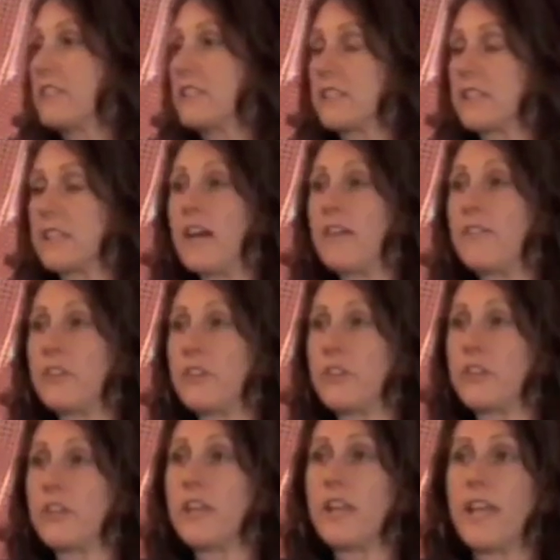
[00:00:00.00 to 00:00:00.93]

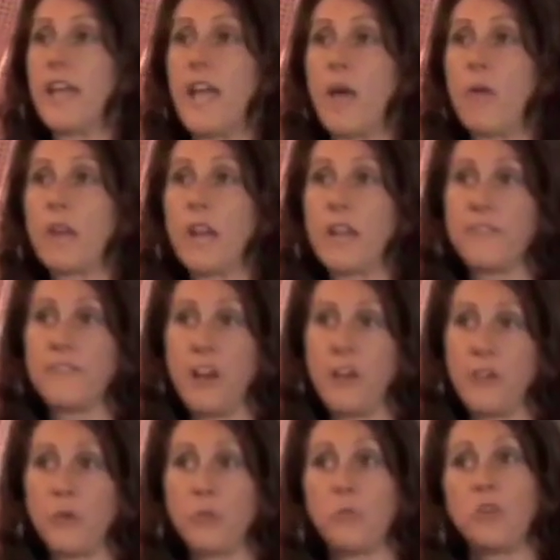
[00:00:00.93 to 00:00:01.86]
discovered and what I've
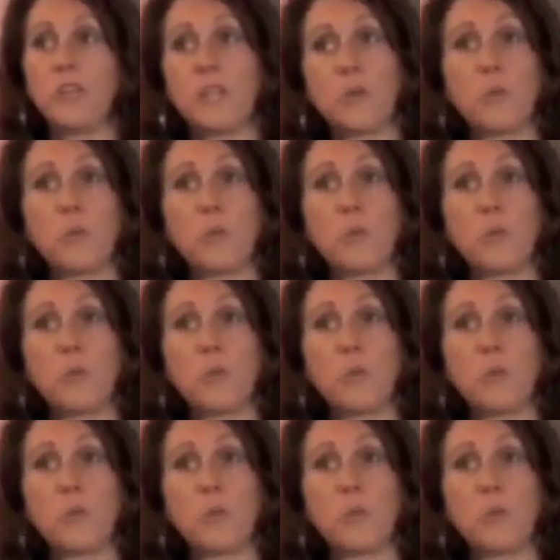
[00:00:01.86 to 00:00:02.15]
found that really